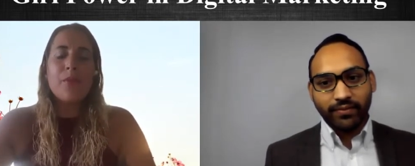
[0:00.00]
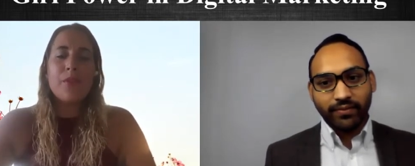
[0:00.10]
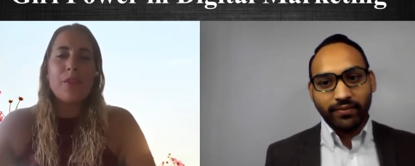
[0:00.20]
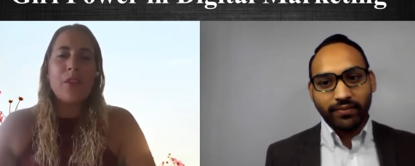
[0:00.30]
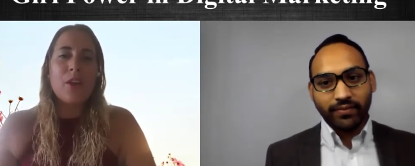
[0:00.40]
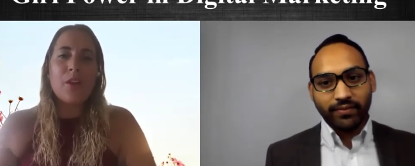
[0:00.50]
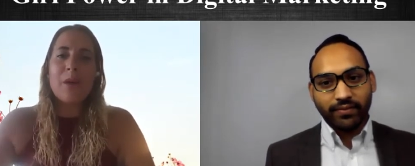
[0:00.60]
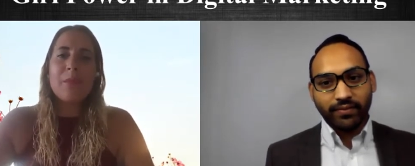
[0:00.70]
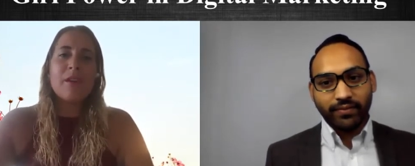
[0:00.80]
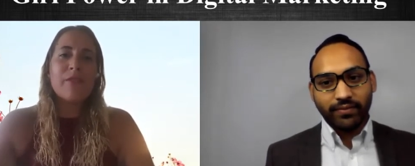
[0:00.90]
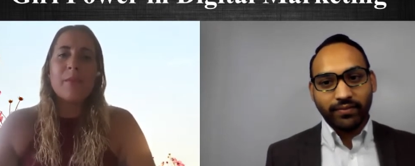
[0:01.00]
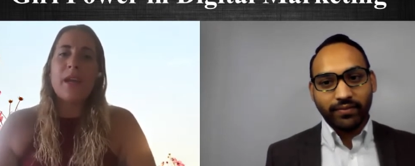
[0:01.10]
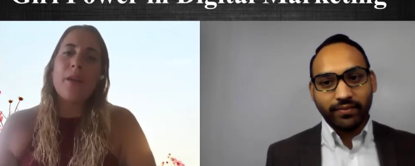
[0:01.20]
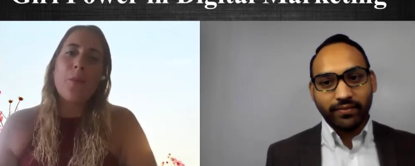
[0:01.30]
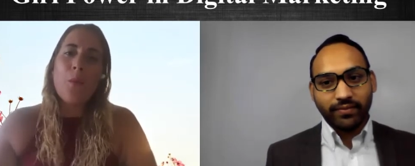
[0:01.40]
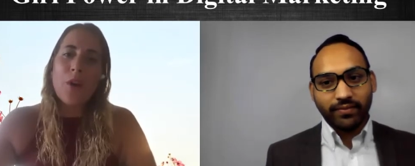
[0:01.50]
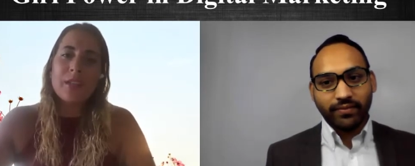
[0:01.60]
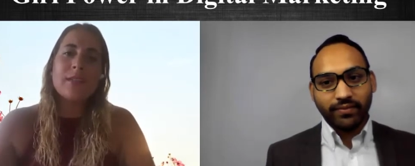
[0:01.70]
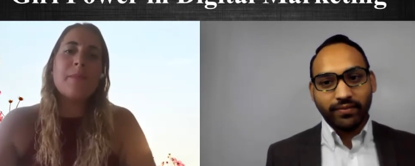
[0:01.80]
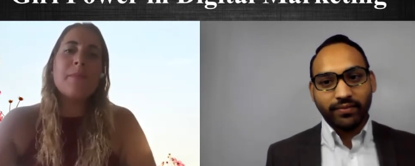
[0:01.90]
Speaker 1: you know, coming from like what
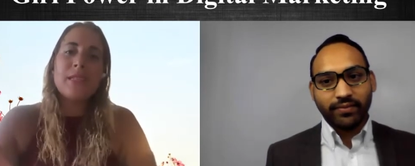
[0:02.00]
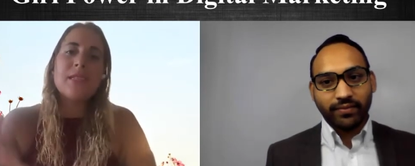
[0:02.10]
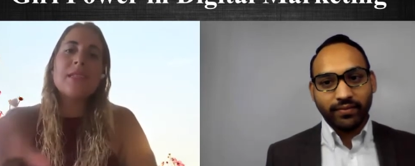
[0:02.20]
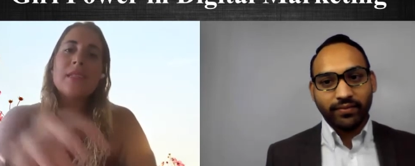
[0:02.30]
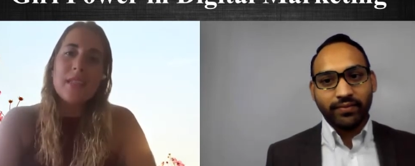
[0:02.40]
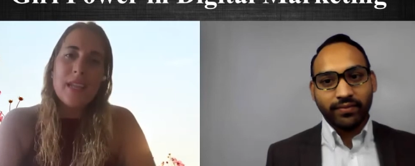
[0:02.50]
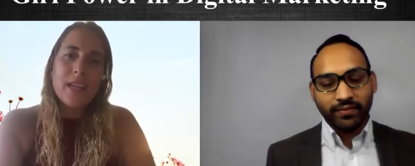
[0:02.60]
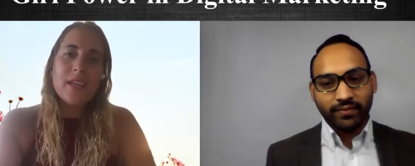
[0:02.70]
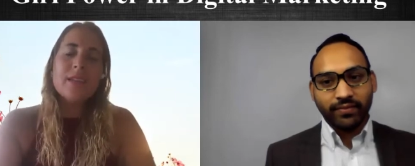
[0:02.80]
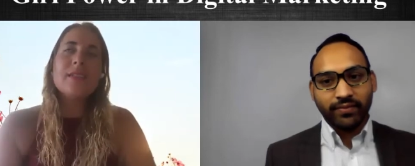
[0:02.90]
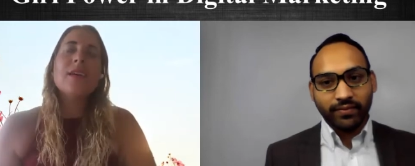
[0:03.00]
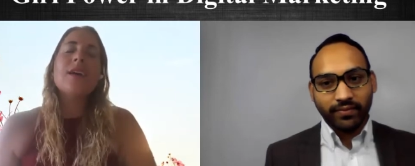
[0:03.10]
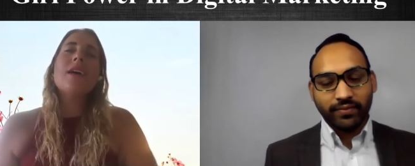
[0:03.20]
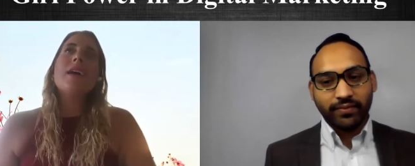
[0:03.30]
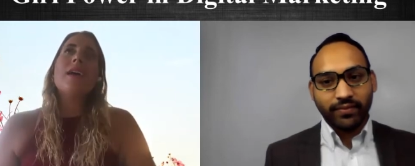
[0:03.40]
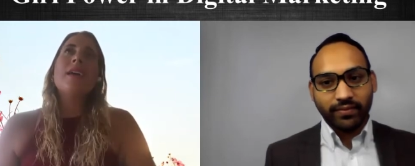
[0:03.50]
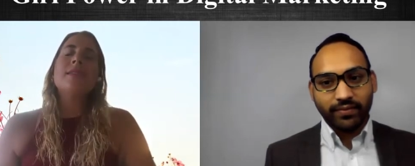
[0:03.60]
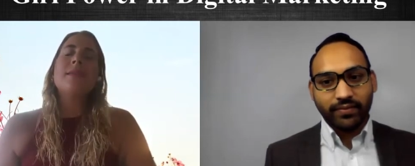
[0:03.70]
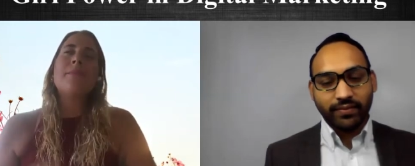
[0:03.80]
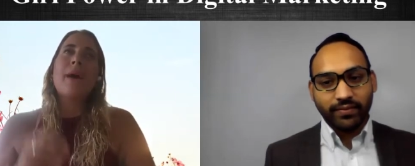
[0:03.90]
does the business need is
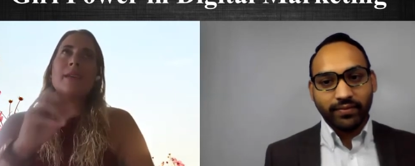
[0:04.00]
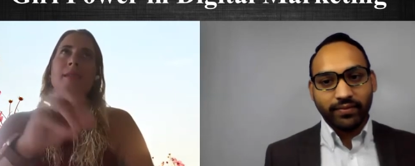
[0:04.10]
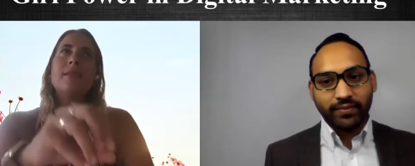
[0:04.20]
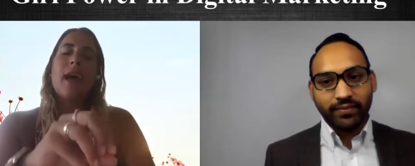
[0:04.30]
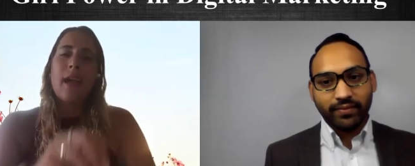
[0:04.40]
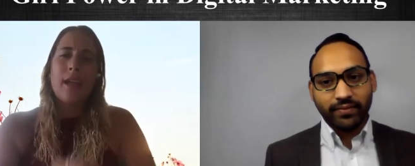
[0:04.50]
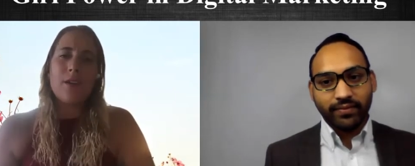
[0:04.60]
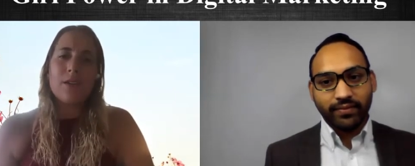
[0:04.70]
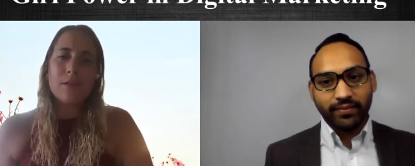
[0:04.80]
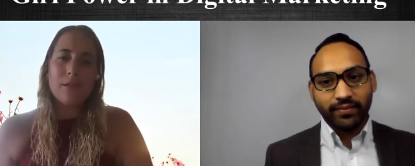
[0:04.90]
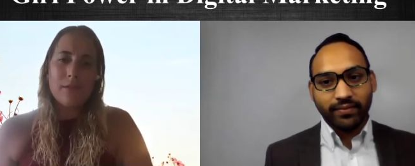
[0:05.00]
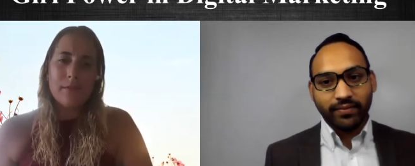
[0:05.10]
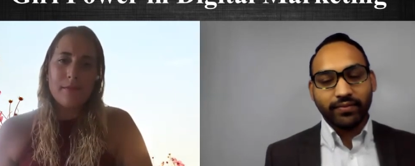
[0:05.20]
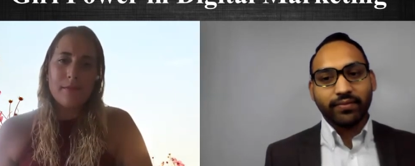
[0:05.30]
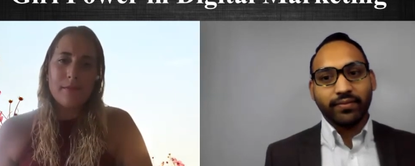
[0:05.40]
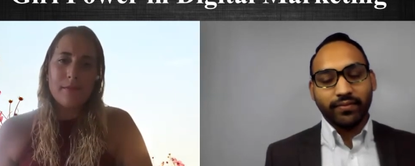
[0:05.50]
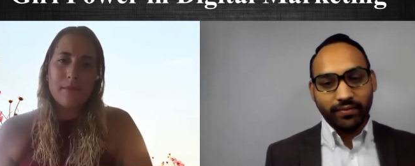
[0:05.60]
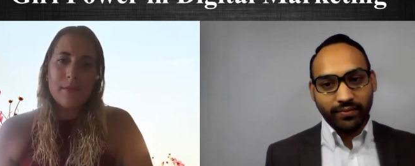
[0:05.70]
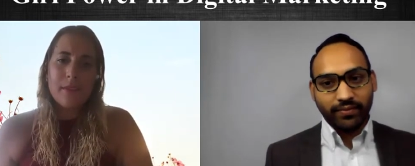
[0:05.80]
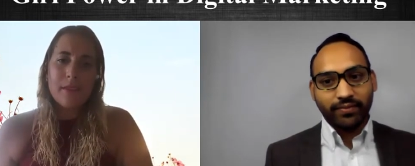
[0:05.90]
the best angle.
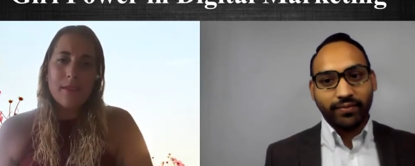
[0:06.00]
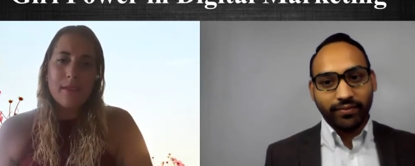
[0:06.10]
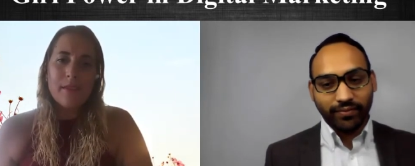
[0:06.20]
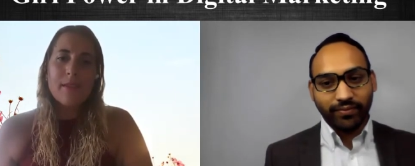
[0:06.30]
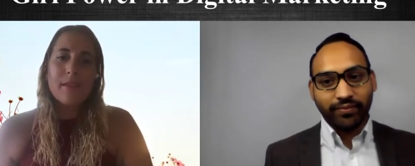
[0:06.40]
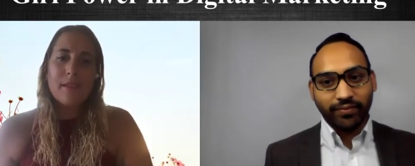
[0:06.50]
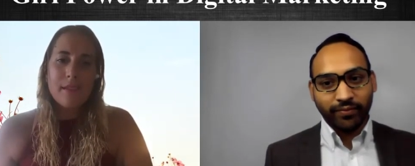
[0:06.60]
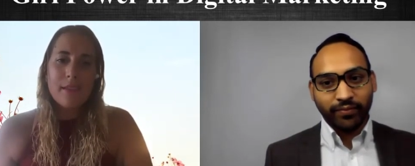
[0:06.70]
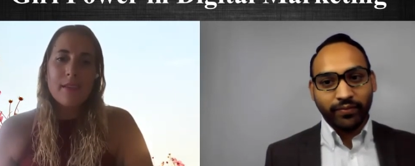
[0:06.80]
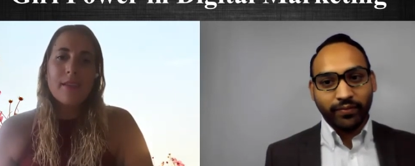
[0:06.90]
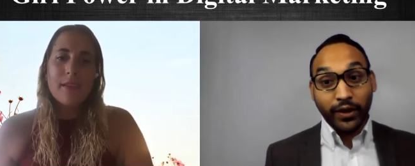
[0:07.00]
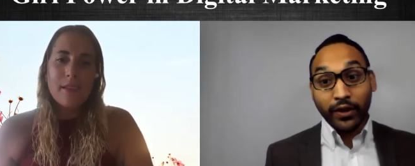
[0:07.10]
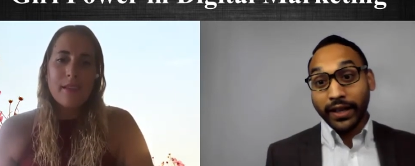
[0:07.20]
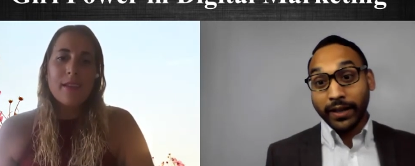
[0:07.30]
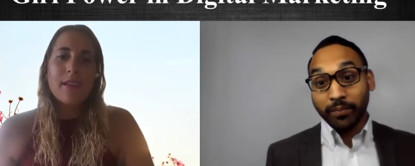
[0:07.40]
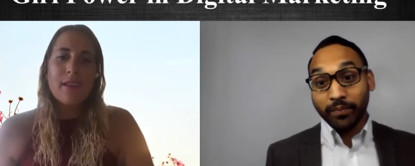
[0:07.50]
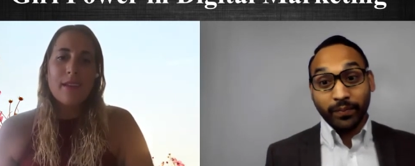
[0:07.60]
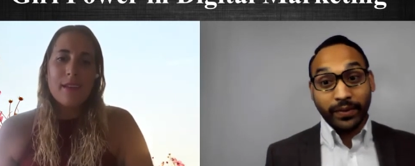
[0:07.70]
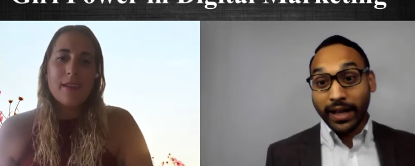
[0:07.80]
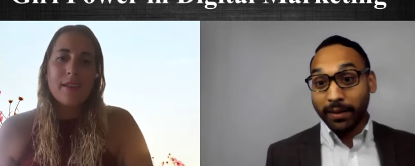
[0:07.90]
Speaker 2: Mhm. Mhm. No, that
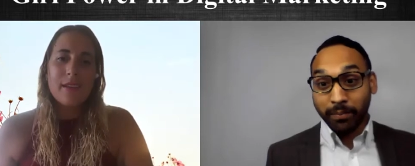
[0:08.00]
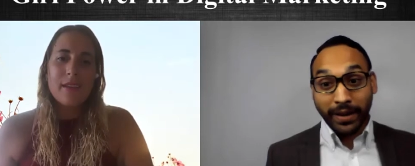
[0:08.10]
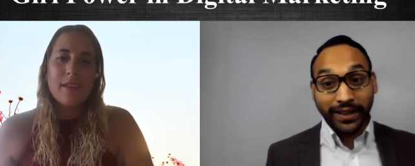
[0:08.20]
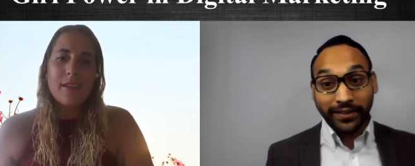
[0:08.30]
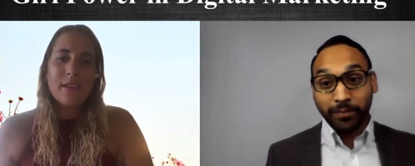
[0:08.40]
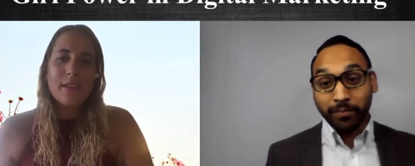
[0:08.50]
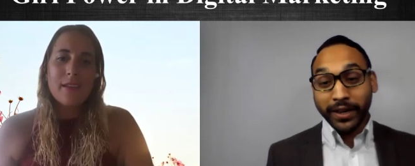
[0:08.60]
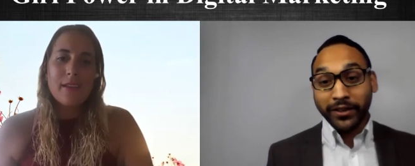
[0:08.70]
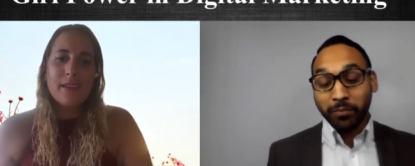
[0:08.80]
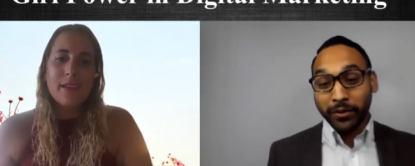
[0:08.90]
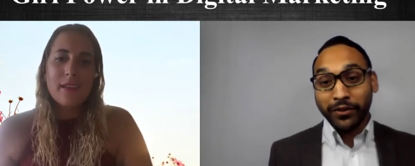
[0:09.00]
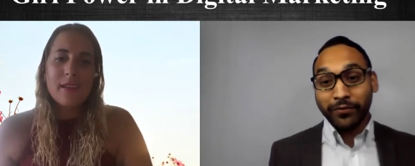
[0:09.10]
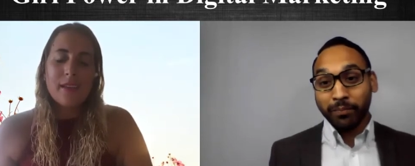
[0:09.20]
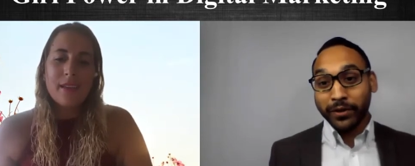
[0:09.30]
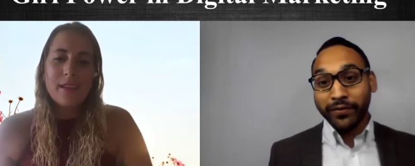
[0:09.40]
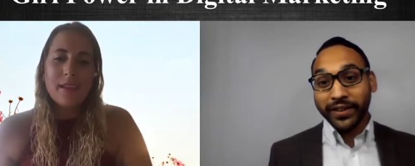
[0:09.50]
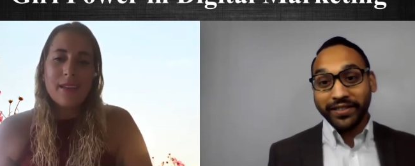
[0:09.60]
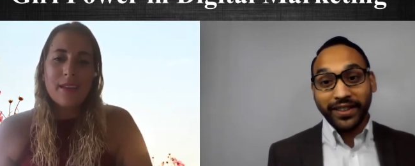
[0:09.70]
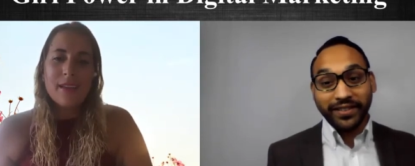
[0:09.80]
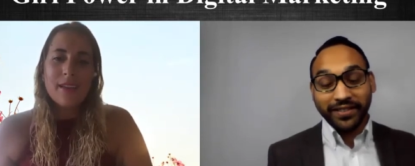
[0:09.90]
that makes makes perf
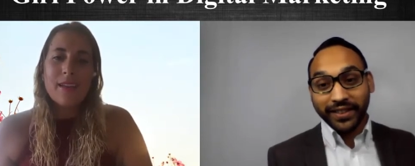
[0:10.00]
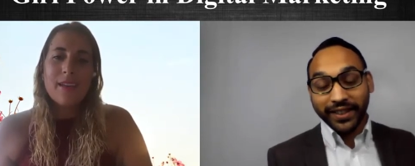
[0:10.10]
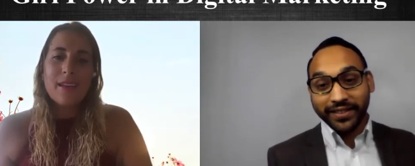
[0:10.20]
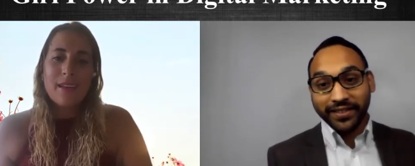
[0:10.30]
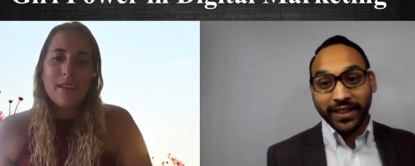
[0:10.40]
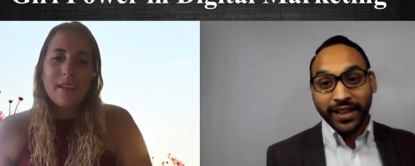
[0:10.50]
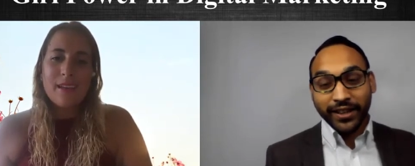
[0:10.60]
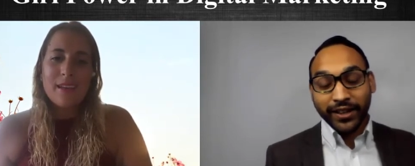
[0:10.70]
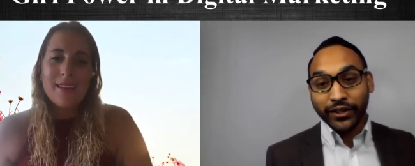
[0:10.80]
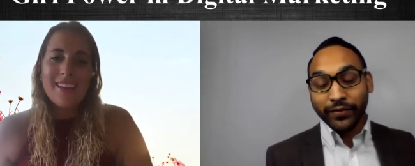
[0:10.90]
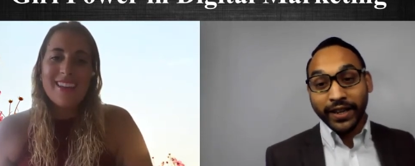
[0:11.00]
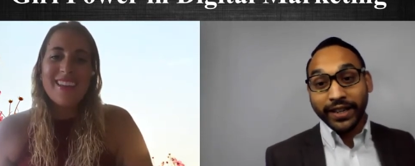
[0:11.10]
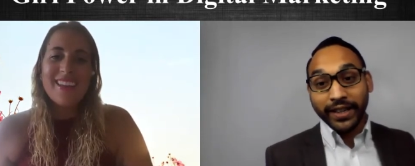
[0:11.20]
perfect sense. It's kind of